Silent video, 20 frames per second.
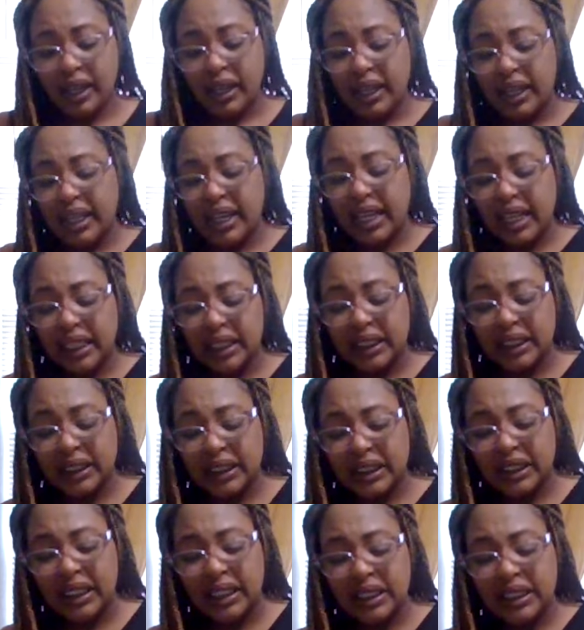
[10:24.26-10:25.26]
Yeah,
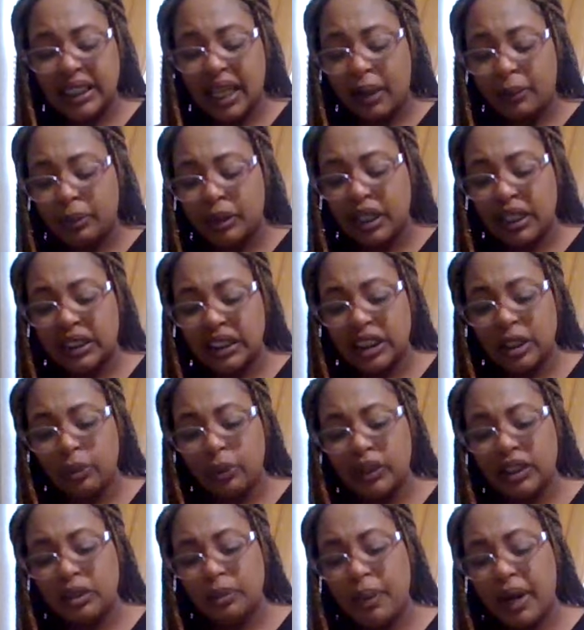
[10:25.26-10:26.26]
she the type that'll sleep
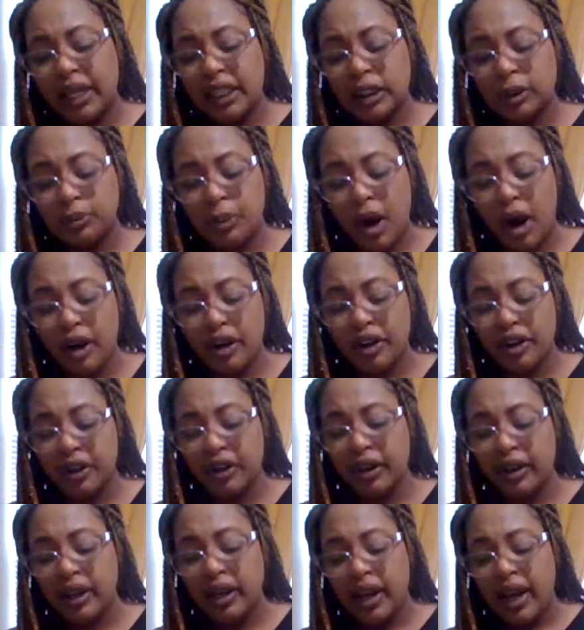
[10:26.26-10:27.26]
with somebody's
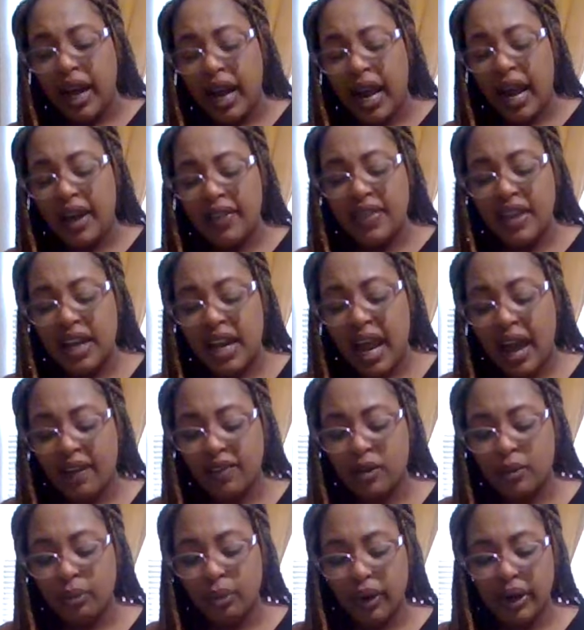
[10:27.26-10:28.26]
partner and then have
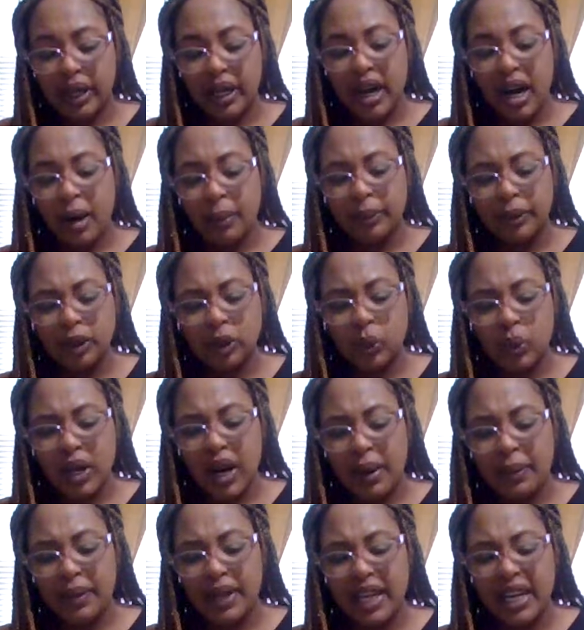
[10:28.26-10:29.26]
them break up is what
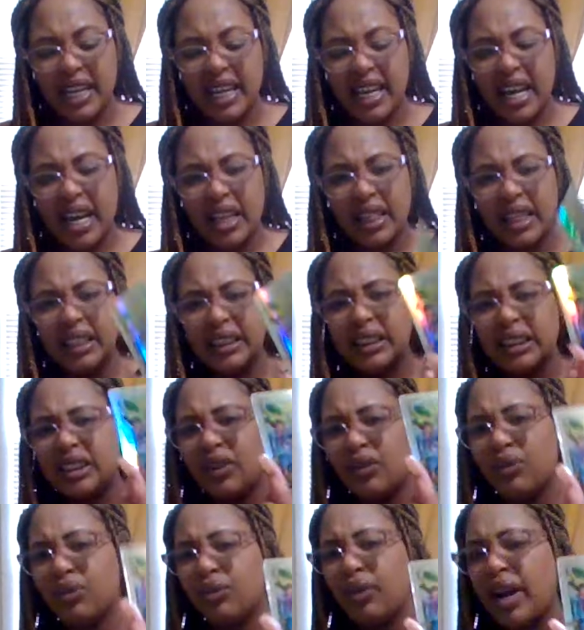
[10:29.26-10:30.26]
I'm getting. Yeah, this is
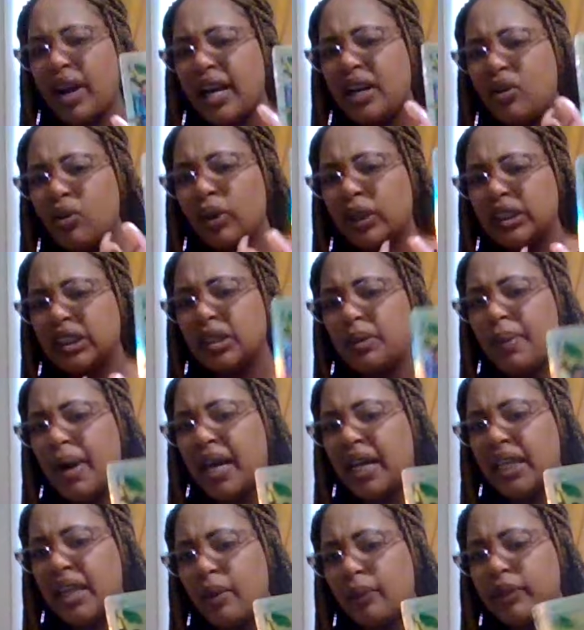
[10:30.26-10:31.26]
a friend or
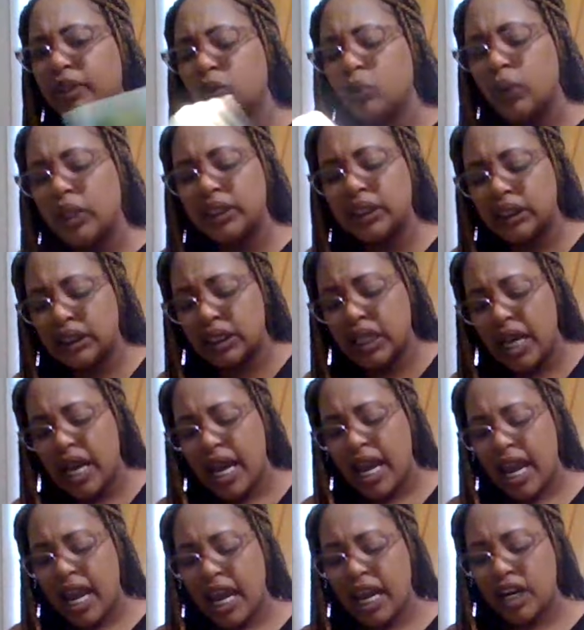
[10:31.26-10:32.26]
somebody that was once
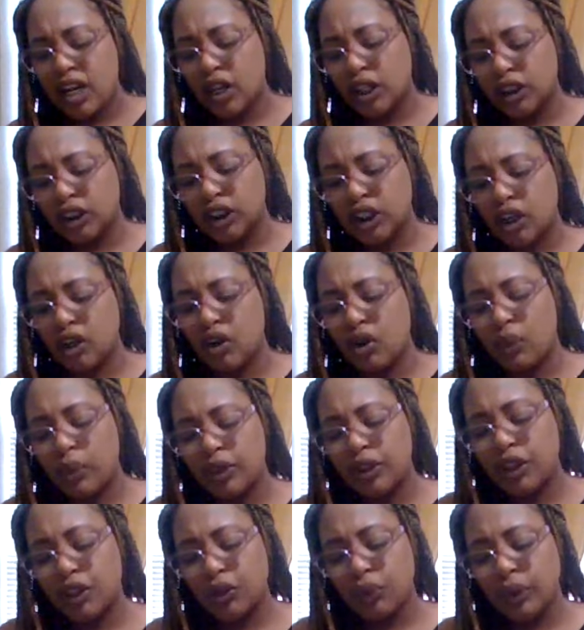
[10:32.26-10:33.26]
in your circle
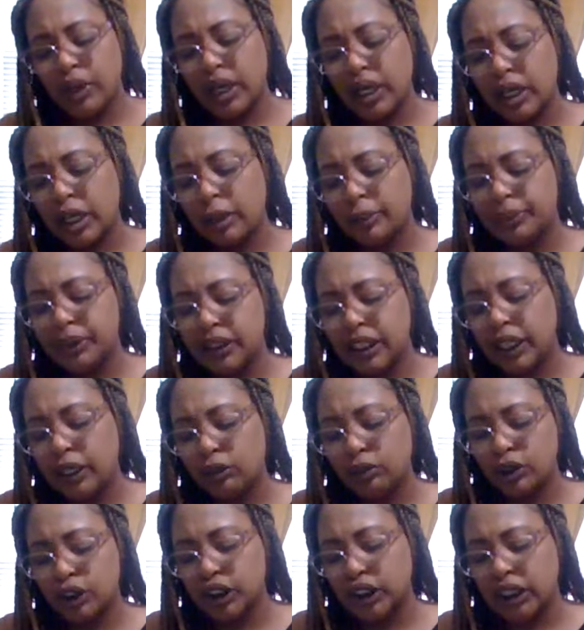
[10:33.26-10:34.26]
with the three of cups
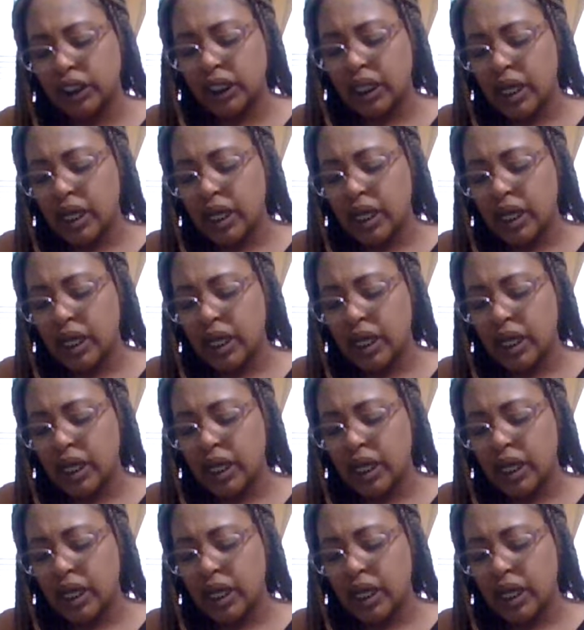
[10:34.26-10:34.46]
energy.